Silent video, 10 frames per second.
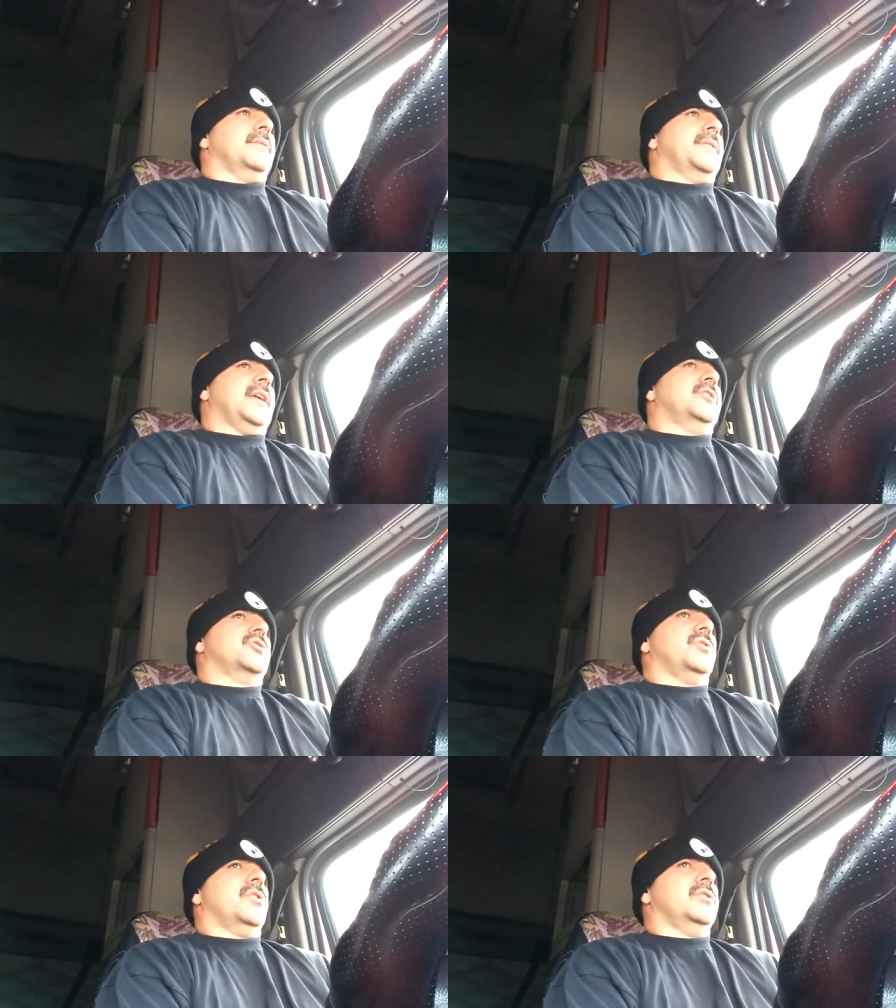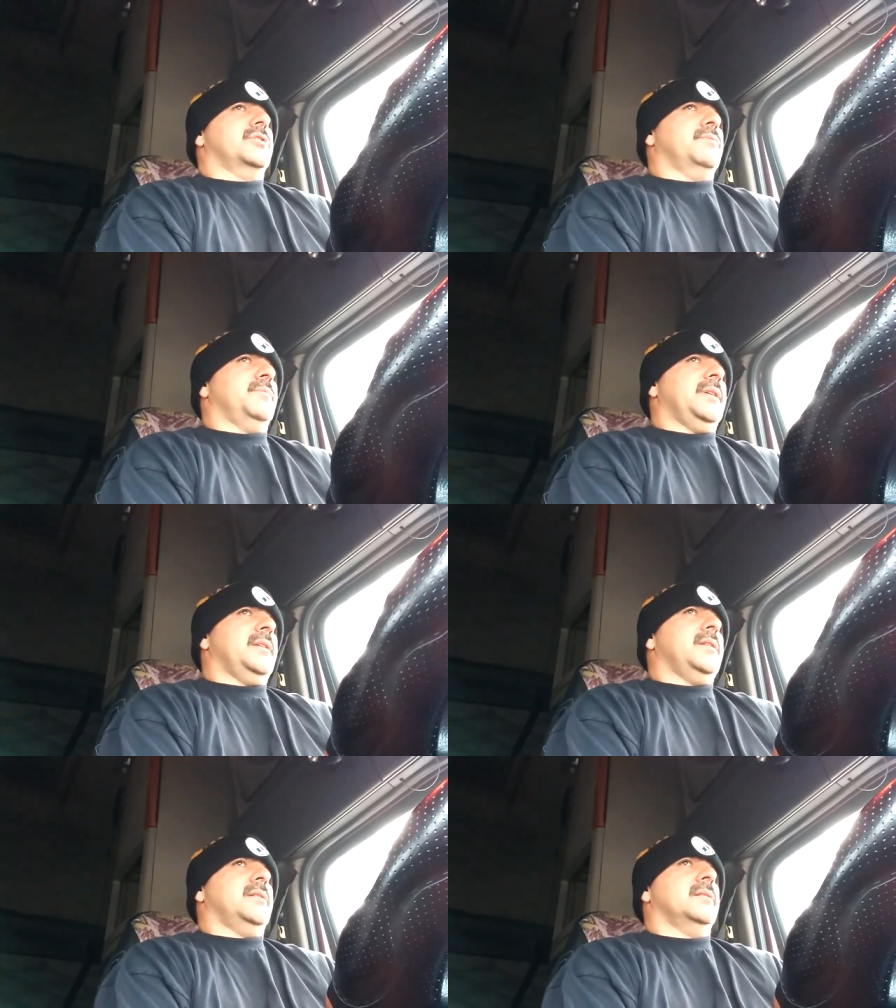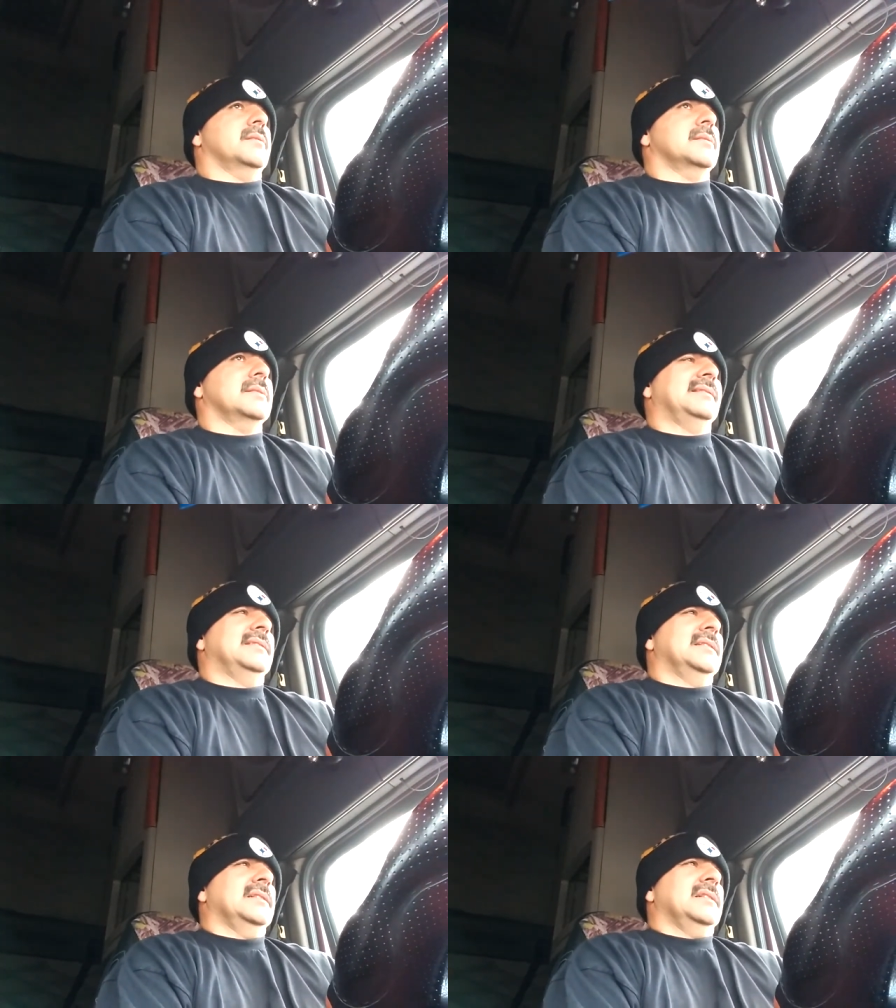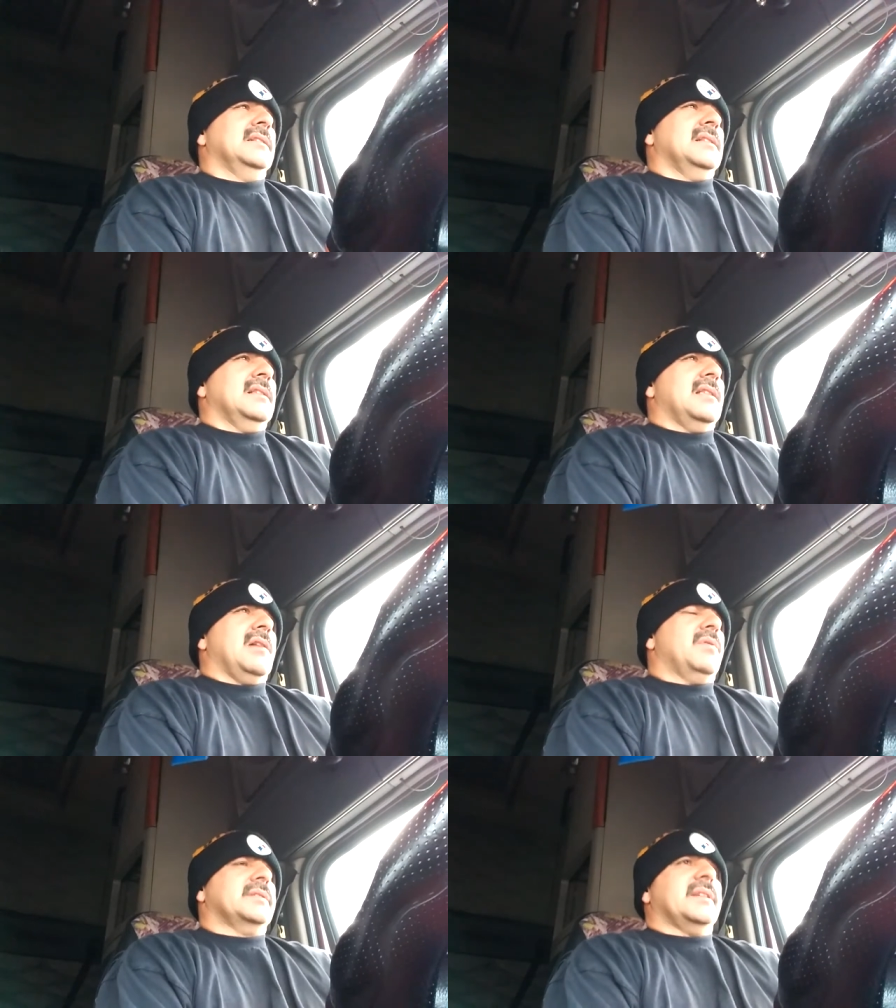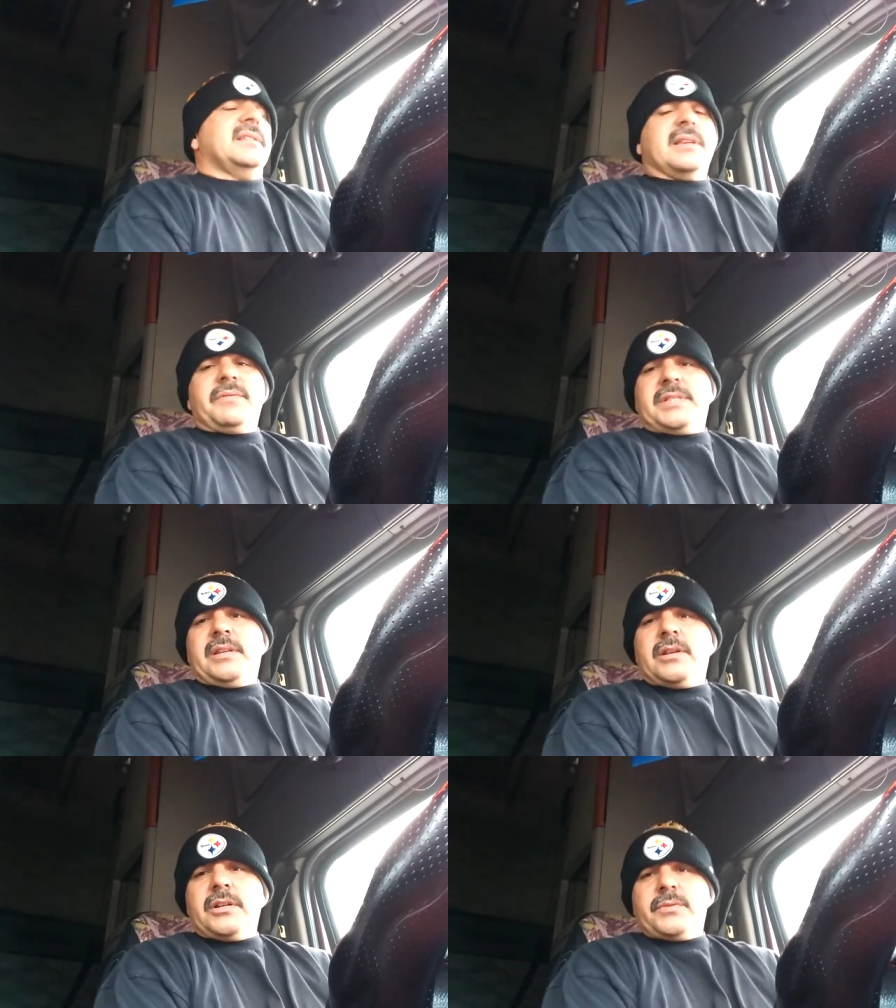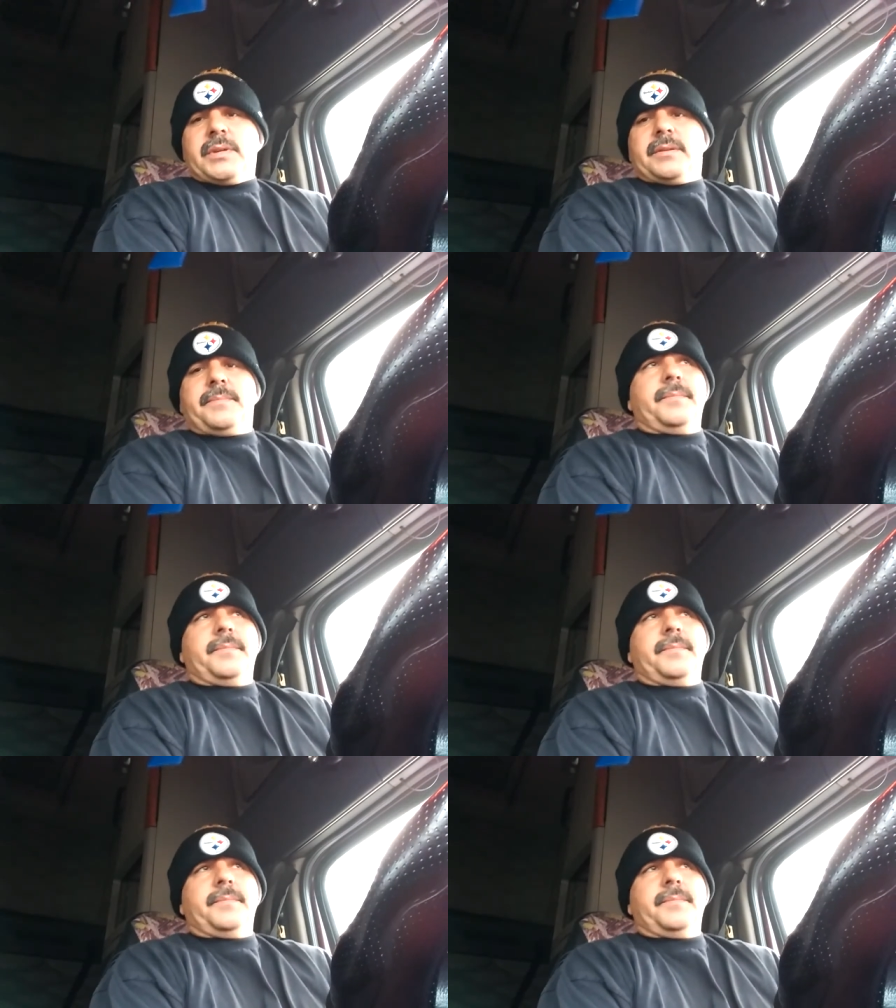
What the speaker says: they charged me, I want to say $1,700.